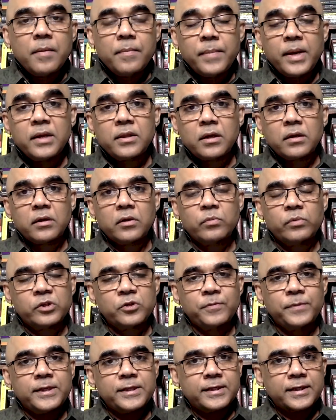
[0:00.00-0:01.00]
Methagu,
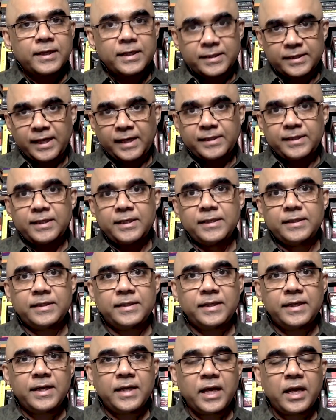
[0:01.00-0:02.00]
which means His
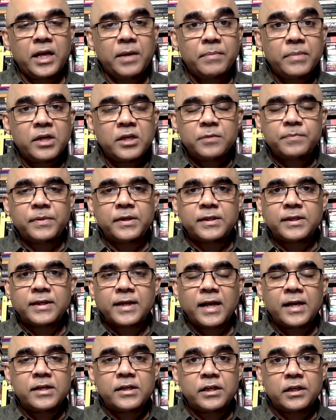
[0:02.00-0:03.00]
Excellency, an eminent
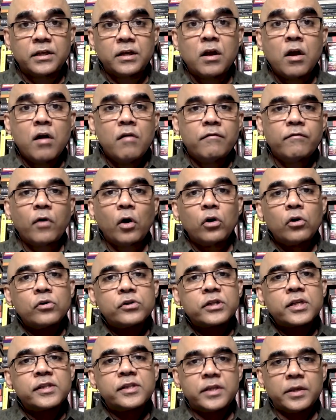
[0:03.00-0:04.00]
personality,
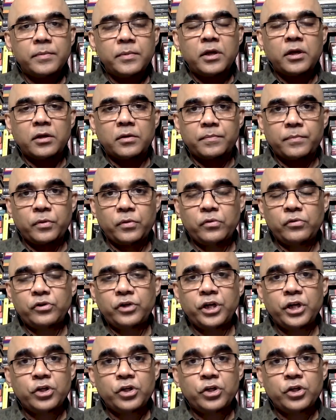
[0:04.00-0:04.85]
follows a similar approach.